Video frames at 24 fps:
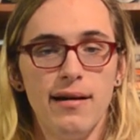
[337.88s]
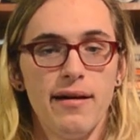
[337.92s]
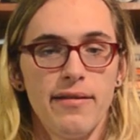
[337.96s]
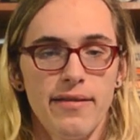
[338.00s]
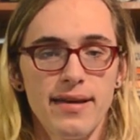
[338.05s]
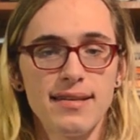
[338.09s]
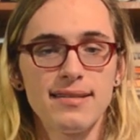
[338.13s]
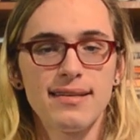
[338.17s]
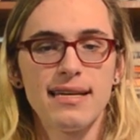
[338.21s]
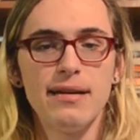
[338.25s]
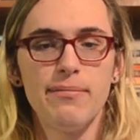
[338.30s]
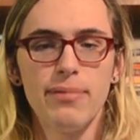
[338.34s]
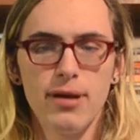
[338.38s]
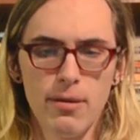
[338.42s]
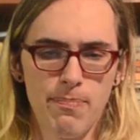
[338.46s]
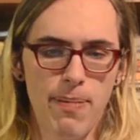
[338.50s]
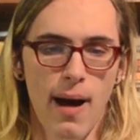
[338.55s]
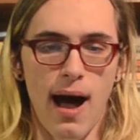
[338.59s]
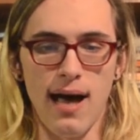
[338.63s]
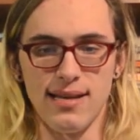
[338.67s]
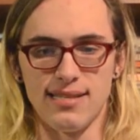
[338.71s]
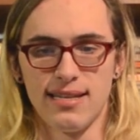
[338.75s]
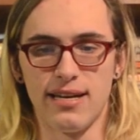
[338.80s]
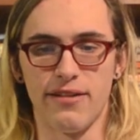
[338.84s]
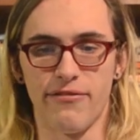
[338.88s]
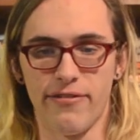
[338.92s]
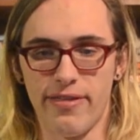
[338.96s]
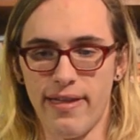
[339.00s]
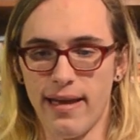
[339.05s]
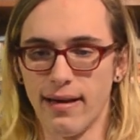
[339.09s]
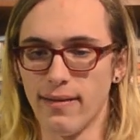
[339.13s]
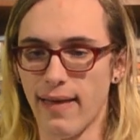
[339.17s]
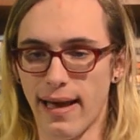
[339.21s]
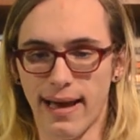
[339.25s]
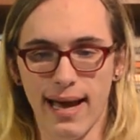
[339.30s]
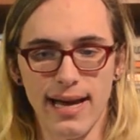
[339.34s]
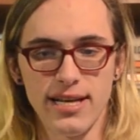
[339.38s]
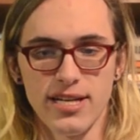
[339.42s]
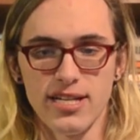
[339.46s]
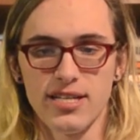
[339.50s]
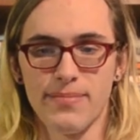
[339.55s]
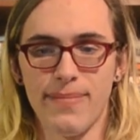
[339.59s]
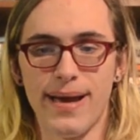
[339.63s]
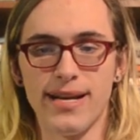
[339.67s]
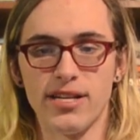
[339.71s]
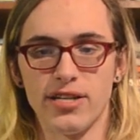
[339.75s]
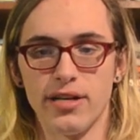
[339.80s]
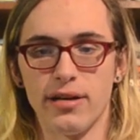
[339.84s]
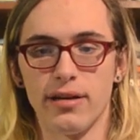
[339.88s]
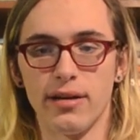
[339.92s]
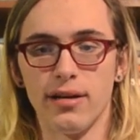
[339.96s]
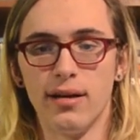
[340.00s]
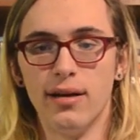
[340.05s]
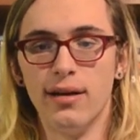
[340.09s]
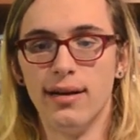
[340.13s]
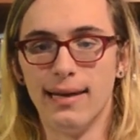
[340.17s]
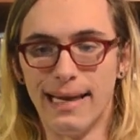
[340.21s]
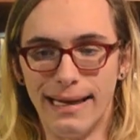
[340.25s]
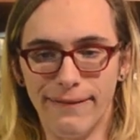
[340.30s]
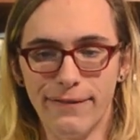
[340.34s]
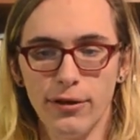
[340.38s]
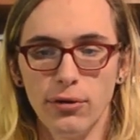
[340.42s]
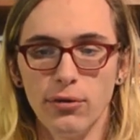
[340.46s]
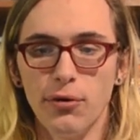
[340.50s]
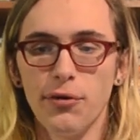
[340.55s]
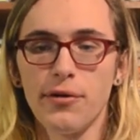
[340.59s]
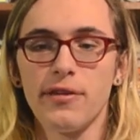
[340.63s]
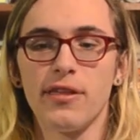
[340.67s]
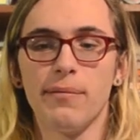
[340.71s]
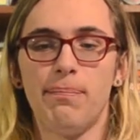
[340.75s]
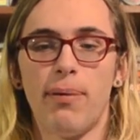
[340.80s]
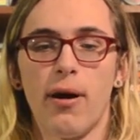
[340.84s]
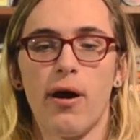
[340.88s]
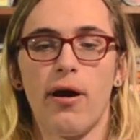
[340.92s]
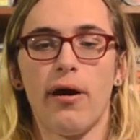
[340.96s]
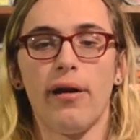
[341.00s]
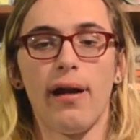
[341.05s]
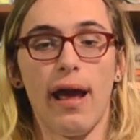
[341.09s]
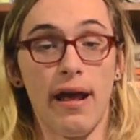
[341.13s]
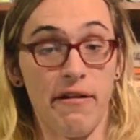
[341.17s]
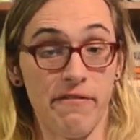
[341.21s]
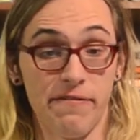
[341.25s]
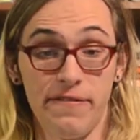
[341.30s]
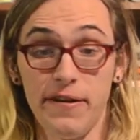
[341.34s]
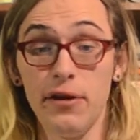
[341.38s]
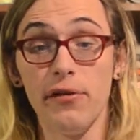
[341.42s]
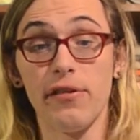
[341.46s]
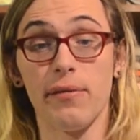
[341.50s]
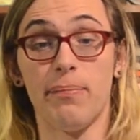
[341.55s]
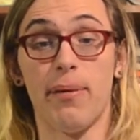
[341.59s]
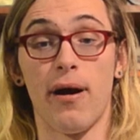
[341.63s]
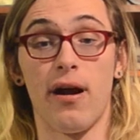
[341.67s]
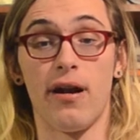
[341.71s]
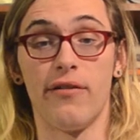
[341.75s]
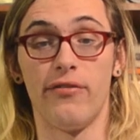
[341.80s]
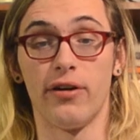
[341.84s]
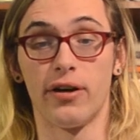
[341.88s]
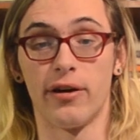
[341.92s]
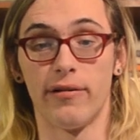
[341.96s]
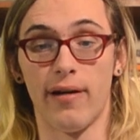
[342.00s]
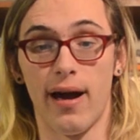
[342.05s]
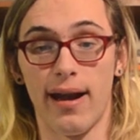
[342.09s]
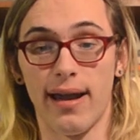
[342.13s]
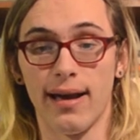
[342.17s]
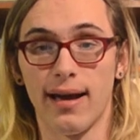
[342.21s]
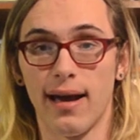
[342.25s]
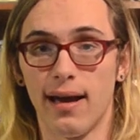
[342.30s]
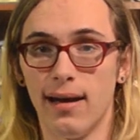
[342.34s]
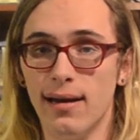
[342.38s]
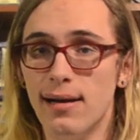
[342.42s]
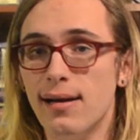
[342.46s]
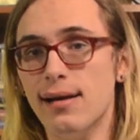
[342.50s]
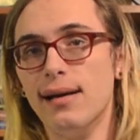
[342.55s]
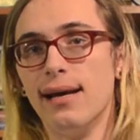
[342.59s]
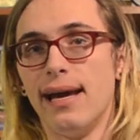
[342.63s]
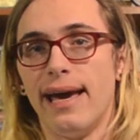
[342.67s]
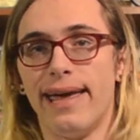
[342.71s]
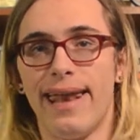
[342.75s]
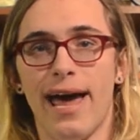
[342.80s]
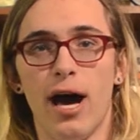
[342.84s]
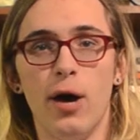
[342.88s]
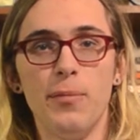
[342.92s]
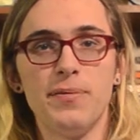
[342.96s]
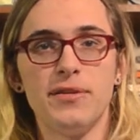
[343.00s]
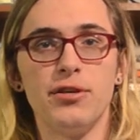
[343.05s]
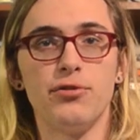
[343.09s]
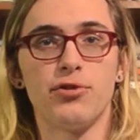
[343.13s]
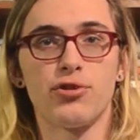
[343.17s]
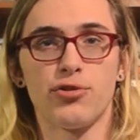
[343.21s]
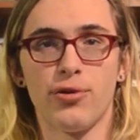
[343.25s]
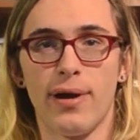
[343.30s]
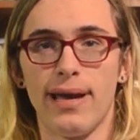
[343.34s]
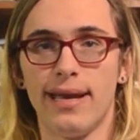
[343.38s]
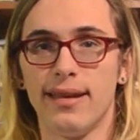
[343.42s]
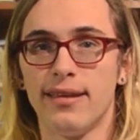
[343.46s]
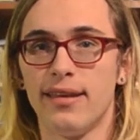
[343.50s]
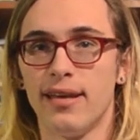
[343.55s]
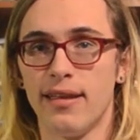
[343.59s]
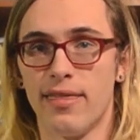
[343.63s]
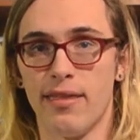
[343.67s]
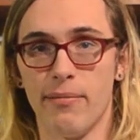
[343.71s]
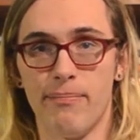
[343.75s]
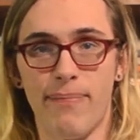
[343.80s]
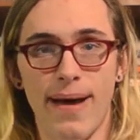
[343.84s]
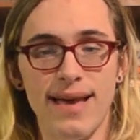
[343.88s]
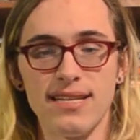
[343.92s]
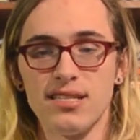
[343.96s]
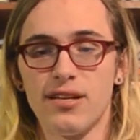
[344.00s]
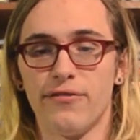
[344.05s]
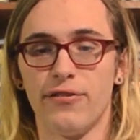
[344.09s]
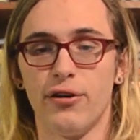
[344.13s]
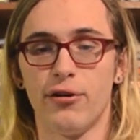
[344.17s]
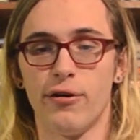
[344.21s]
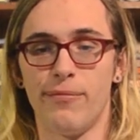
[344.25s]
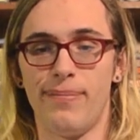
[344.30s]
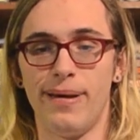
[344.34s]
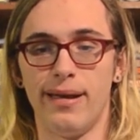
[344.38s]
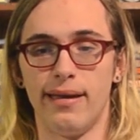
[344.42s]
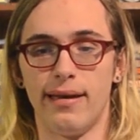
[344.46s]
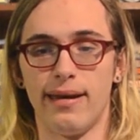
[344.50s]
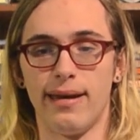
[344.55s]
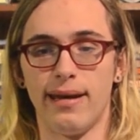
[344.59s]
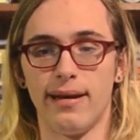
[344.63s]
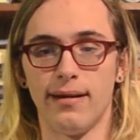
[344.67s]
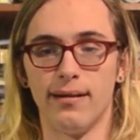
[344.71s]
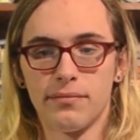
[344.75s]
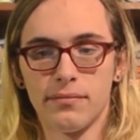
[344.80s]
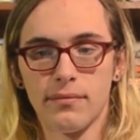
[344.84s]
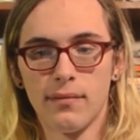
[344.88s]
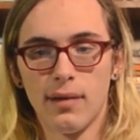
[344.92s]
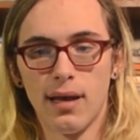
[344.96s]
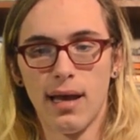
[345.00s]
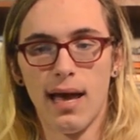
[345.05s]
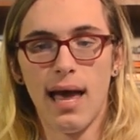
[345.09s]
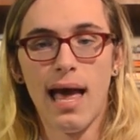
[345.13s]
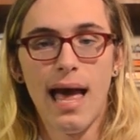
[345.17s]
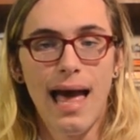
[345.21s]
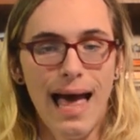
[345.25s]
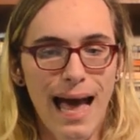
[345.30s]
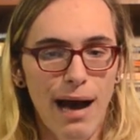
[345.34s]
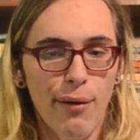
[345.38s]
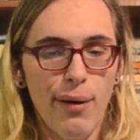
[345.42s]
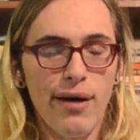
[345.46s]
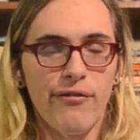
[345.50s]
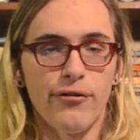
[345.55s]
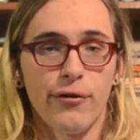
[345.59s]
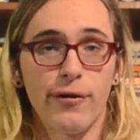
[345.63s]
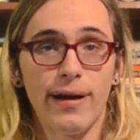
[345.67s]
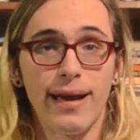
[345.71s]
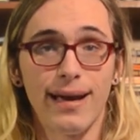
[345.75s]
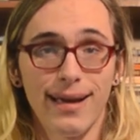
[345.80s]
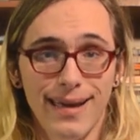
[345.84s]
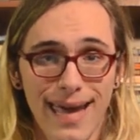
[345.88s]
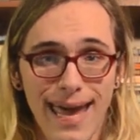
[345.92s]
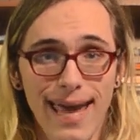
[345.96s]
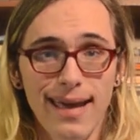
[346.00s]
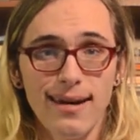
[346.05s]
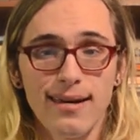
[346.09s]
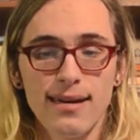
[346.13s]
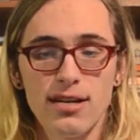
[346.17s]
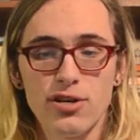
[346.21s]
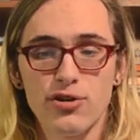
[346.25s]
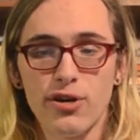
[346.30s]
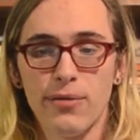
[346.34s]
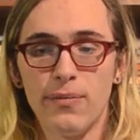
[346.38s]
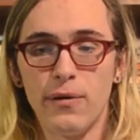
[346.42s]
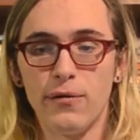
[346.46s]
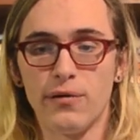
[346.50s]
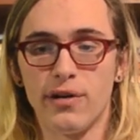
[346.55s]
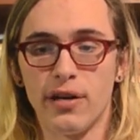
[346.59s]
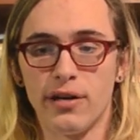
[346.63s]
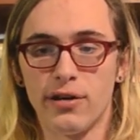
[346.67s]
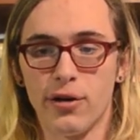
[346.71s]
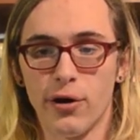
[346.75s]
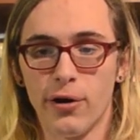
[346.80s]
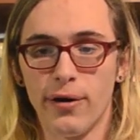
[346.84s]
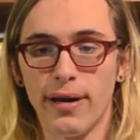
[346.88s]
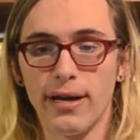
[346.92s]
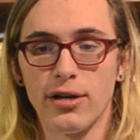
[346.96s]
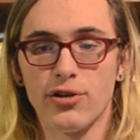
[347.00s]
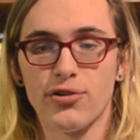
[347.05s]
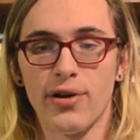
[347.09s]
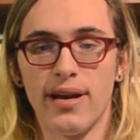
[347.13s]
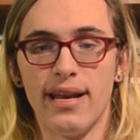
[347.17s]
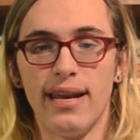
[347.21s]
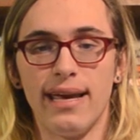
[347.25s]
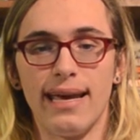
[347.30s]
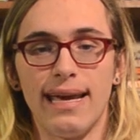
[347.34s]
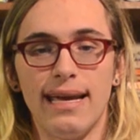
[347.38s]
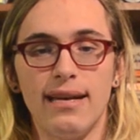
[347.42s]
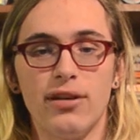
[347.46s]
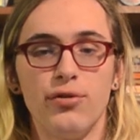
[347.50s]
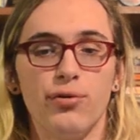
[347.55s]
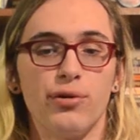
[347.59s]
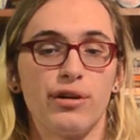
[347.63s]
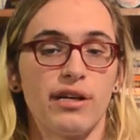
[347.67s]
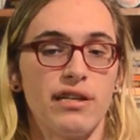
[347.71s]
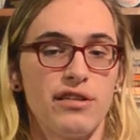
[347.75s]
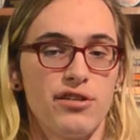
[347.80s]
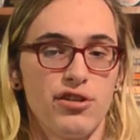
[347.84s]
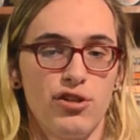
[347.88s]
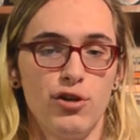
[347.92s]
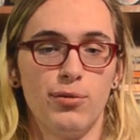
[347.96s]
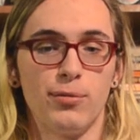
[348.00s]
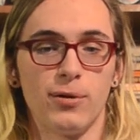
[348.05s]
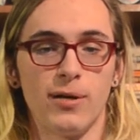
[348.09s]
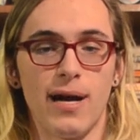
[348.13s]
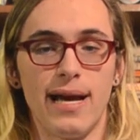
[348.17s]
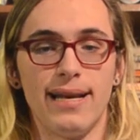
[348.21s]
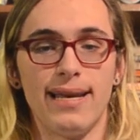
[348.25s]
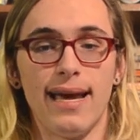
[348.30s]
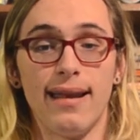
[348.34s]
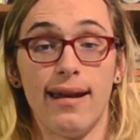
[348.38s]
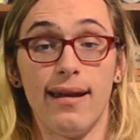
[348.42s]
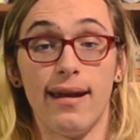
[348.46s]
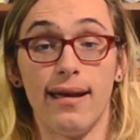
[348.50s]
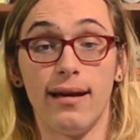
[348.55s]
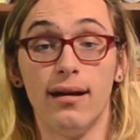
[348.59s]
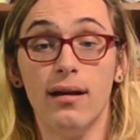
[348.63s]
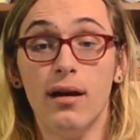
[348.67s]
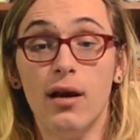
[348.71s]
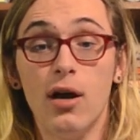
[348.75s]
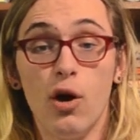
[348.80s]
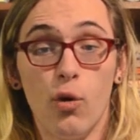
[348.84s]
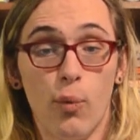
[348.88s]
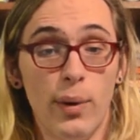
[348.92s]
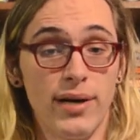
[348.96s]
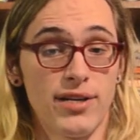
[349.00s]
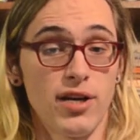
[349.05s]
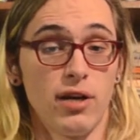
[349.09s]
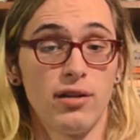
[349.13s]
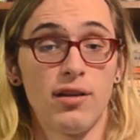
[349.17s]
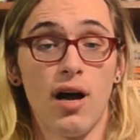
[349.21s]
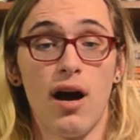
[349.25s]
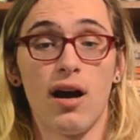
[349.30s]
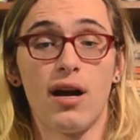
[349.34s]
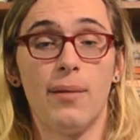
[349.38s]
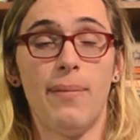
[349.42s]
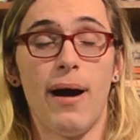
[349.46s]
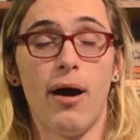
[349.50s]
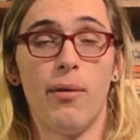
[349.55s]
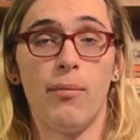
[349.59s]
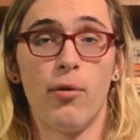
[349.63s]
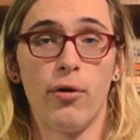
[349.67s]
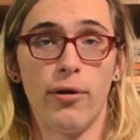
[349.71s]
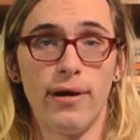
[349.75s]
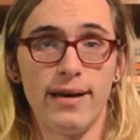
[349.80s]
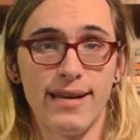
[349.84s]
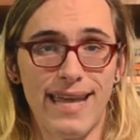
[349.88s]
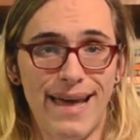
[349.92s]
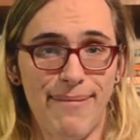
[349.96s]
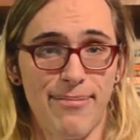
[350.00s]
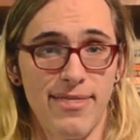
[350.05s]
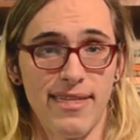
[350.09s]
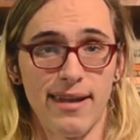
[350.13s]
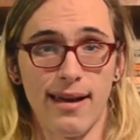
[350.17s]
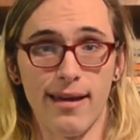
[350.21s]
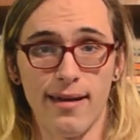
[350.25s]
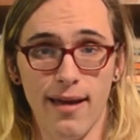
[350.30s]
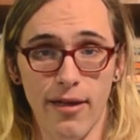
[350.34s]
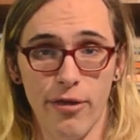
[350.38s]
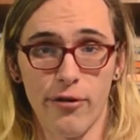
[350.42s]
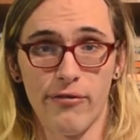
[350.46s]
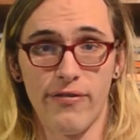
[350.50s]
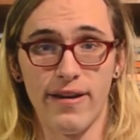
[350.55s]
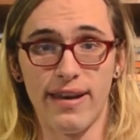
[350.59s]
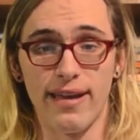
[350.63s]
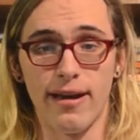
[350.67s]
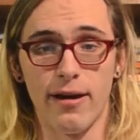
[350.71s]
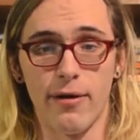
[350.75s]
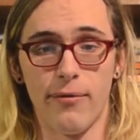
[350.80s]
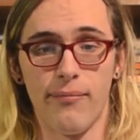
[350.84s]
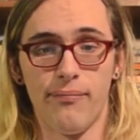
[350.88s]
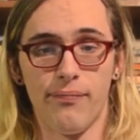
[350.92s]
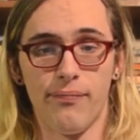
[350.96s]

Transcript: This can be a positive thing, like I just mentioned. If you look the part and feel the part of a karateka, it helps you train to the best of your ability. However, it can contribute to turning training into a consumer identity, which I'll talk about more in depth in another video.